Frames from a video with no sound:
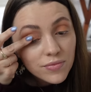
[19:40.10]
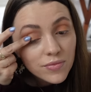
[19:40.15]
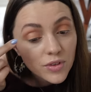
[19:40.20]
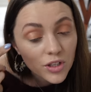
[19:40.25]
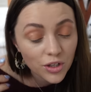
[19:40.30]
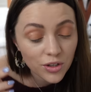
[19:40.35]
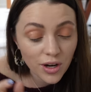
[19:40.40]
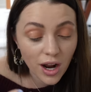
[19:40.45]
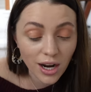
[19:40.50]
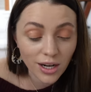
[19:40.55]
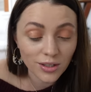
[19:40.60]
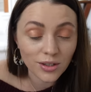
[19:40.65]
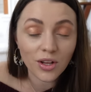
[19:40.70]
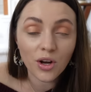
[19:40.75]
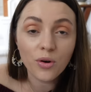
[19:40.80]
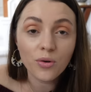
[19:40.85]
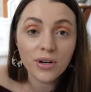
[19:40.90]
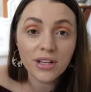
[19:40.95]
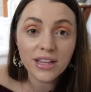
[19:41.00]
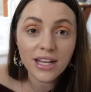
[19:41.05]
You're not
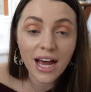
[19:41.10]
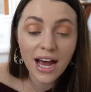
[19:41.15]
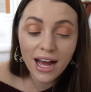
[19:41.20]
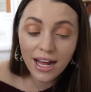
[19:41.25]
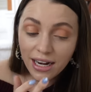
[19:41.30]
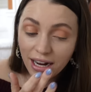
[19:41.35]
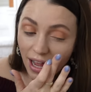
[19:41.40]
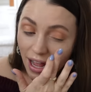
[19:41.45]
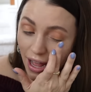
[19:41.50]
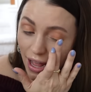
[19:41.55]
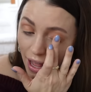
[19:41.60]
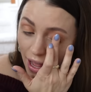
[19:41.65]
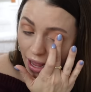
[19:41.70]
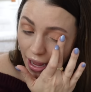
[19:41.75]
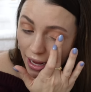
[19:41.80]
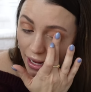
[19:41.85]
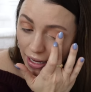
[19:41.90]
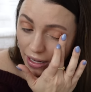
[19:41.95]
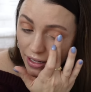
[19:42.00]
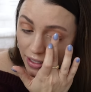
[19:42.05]
alone in that.
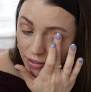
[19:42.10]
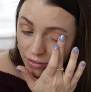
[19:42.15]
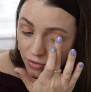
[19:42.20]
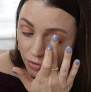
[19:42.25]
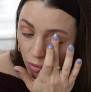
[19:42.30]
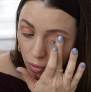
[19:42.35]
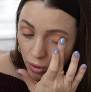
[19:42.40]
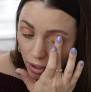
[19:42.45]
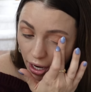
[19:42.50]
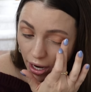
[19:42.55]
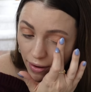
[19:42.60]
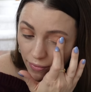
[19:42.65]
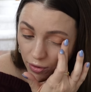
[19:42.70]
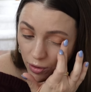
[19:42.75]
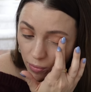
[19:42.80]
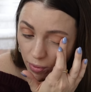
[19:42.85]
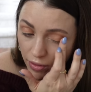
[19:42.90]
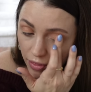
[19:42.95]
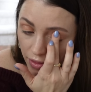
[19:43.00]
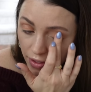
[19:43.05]
And for
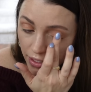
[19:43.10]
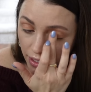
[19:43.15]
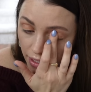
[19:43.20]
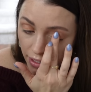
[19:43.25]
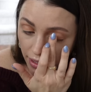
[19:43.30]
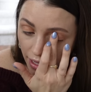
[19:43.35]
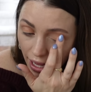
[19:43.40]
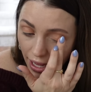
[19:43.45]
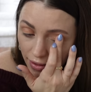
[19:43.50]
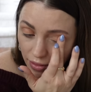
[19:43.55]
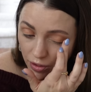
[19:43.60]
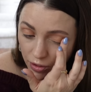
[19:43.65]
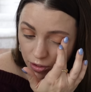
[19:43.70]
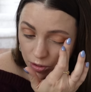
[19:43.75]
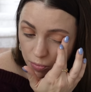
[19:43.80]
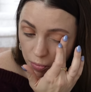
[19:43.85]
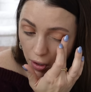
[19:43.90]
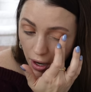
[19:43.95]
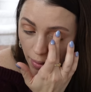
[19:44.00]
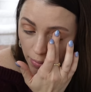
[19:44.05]
everyone thinking that,
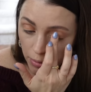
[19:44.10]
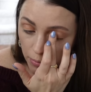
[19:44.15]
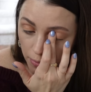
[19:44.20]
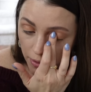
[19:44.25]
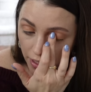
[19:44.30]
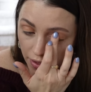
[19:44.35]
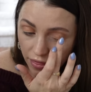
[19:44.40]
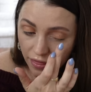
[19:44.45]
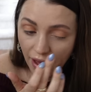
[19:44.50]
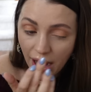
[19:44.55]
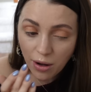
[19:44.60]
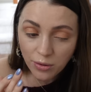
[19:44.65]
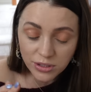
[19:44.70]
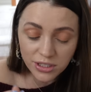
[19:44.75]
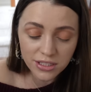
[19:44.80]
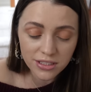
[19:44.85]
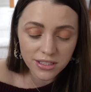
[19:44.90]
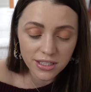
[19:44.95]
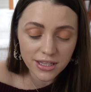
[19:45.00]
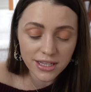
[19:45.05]
there's probably
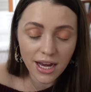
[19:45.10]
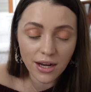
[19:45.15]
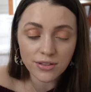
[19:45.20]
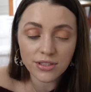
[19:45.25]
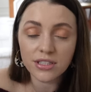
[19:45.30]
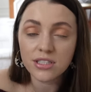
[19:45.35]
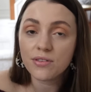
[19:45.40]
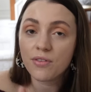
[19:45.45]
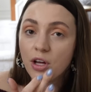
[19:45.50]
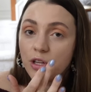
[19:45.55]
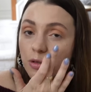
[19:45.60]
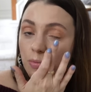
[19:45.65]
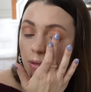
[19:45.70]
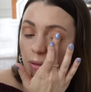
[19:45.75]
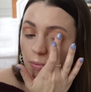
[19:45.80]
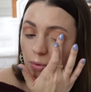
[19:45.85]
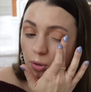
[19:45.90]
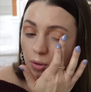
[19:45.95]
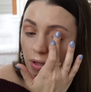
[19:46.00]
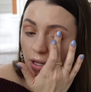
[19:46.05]
thousands and thousands of other
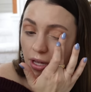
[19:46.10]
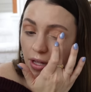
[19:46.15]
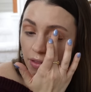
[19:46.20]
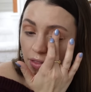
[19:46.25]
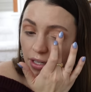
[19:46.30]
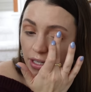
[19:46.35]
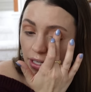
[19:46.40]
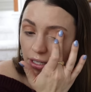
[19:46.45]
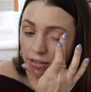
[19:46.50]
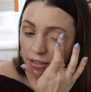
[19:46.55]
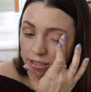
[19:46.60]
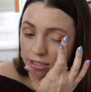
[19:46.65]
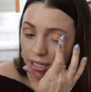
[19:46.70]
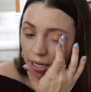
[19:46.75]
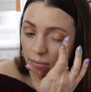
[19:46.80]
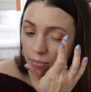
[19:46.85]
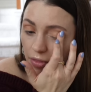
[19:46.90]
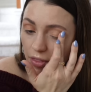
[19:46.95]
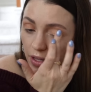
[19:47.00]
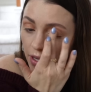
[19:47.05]
people thinking the
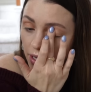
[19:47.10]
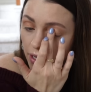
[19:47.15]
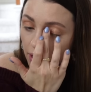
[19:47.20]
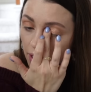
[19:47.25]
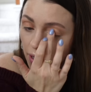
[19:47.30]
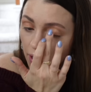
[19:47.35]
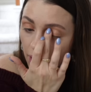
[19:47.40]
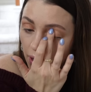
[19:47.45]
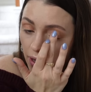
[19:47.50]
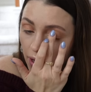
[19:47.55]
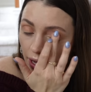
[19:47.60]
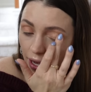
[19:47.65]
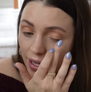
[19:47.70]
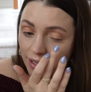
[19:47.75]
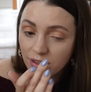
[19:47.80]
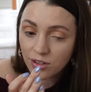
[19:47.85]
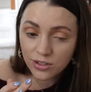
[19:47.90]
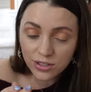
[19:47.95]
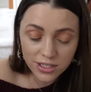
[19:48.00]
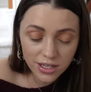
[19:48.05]
same thing.
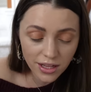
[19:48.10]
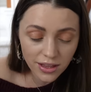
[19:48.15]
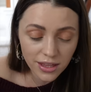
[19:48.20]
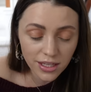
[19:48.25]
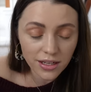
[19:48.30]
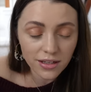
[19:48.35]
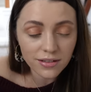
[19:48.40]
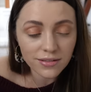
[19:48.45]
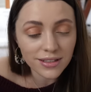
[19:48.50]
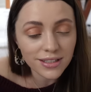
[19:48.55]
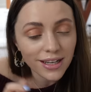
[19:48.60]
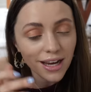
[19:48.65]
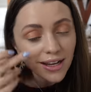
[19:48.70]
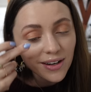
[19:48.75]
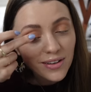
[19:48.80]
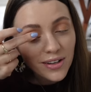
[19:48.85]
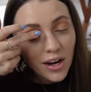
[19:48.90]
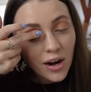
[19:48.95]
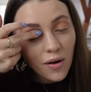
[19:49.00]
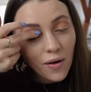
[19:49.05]
And there's nothing, I
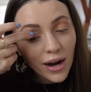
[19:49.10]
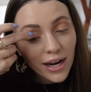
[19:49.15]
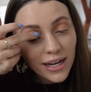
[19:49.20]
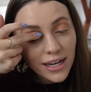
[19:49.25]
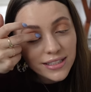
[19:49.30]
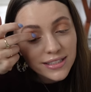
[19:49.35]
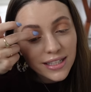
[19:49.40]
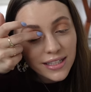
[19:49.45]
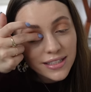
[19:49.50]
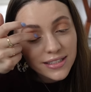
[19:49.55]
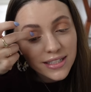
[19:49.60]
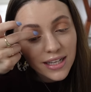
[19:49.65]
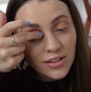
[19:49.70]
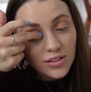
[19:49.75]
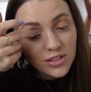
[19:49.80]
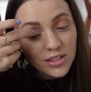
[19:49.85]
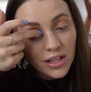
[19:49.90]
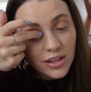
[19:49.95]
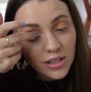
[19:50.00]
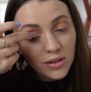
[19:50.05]
don't know, I guess I could say
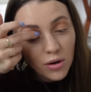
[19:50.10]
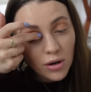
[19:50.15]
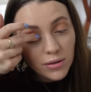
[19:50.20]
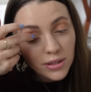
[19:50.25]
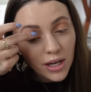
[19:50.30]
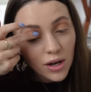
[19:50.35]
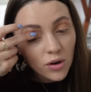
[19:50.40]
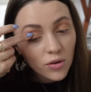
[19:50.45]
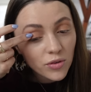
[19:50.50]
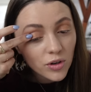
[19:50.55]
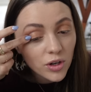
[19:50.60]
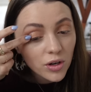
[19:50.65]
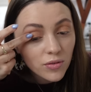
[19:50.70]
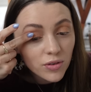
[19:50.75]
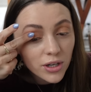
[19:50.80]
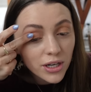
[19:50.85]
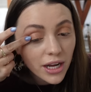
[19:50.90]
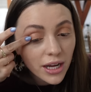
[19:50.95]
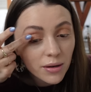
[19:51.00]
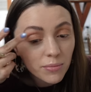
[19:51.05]
there's nothing wrong with that over and
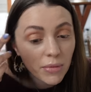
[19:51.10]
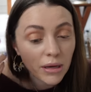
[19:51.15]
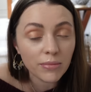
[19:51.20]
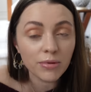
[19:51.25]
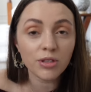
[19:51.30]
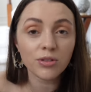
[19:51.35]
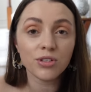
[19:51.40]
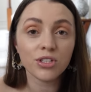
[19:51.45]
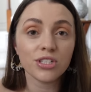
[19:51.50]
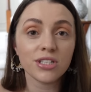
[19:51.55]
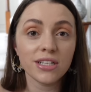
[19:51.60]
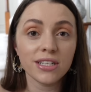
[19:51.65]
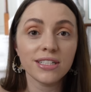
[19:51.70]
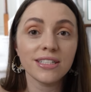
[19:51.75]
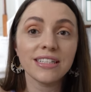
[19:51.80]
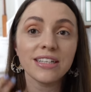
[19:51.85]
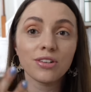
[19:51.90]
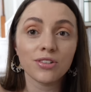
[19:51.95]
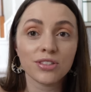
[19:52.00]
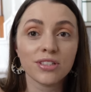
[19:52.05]
over again. Maybe you just need
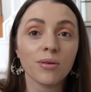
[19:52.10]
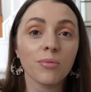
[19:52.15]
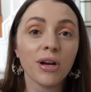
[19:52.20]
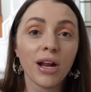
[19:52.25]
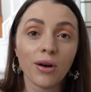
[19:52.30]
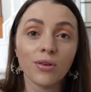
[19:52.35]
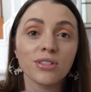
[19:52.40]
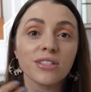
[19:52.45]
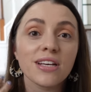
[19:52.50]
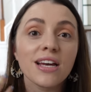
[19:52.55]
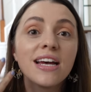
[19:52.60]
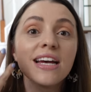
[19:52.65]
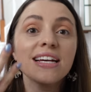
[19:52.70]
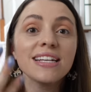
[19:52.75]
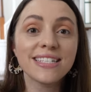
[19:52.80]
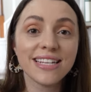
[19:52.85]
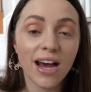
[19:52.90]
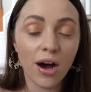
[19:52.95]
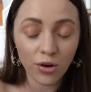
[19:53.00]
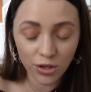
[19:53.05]
to hear someone else
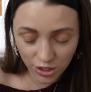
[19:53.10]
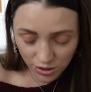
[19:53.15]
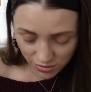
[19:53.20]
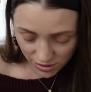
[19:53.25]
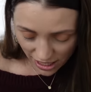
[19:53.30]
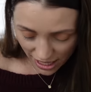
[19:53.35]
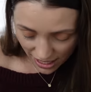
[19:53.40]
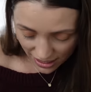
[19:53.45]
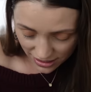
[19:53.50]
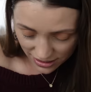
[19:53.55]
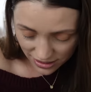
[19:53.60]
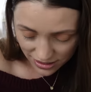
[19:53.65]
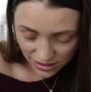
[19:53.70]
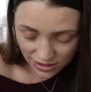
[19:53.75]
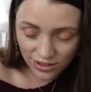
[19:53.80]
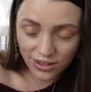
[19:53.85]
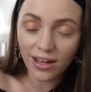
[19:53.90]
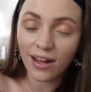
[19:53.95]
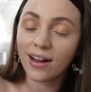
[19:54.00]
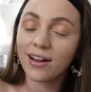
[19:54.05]
tell you that.
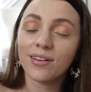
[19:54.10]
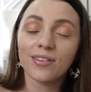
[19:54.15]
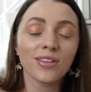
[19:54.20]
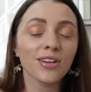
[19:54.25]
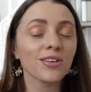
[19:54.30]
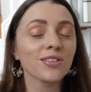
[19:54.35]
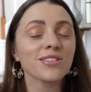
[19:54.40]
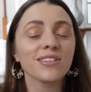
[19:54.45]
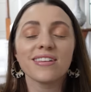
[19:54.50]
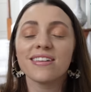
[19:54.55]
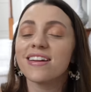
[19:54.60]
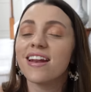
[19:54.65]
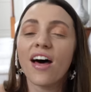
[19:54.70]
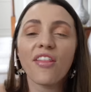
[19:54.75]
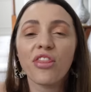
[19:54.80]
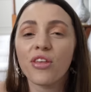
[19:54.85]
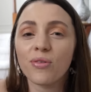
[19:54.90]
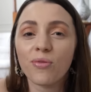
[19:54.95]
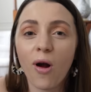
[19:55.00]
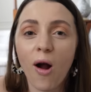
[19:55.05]
They, there's
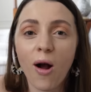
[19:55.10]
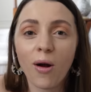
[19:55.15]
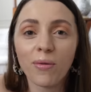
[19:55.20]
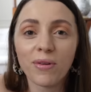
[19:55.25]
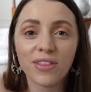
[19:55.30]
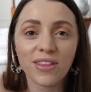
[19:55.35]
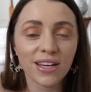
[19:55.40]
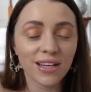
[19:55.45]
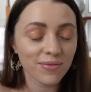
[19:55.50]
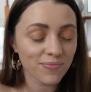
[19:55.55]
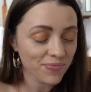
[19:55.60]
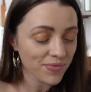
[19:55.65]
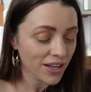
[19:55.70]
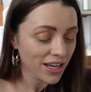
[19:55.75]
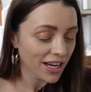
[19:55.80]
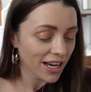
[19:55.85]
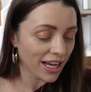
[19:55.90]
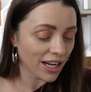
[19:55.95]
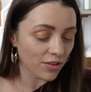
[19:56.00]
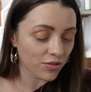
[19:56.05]
nothing wrong with it.
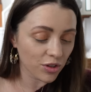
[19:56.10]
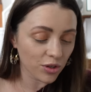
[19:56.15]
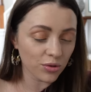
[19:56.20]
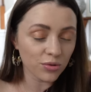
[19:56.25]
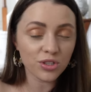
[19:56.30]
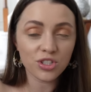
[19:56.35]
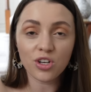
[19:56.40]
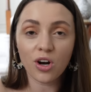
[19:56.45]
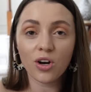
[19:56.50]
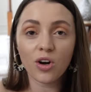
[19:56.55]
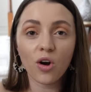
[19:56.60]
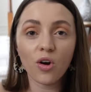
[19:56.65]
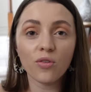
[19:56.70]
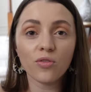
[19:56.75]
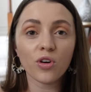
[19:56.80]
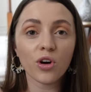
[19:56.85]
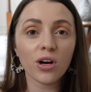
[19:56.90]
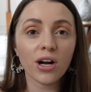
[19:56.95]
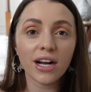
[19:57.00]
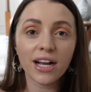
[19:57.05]
And if you start
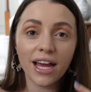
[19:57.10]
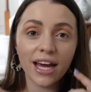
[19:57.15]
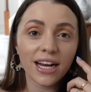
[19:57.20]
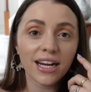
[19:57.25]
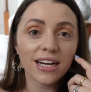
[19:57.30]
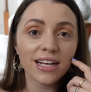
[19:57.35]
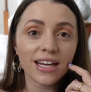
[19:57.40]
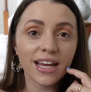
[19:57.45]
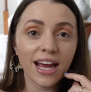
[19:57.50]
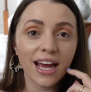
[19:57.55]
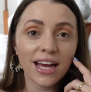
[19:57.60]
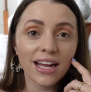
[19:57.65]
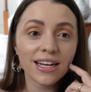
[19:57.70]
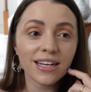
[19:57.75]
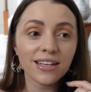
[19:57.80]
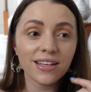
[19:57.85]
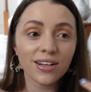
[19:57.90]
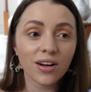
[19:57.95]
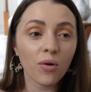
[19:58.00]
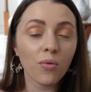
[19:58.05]
over again and
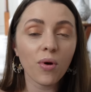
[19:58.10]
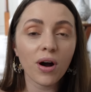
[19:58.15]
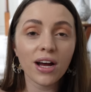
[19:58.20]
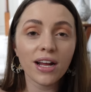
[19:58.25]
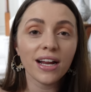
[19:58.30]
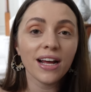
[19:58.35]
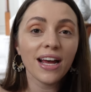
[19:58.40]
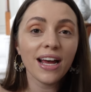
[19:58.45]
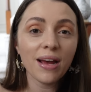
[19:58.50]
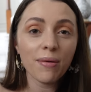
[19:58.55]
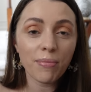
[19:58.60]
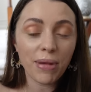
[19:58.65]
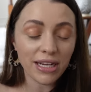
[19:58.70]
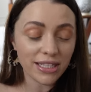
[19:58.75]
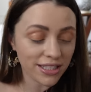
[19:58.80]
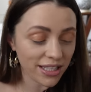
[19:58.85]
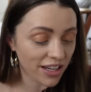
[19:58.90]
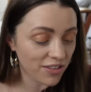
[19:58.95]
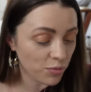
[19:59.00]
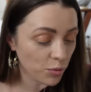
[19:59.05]
again, you know what?
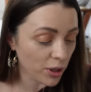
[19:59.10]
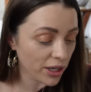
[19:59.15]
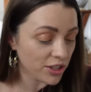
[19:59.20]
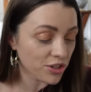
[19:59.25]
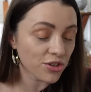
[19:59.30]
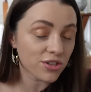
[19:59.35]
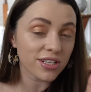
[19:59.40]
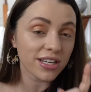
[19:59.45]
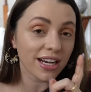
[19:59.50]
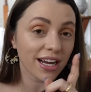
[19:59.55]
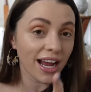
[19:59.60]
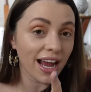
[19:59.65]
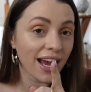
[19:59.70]
Makes life more interesting.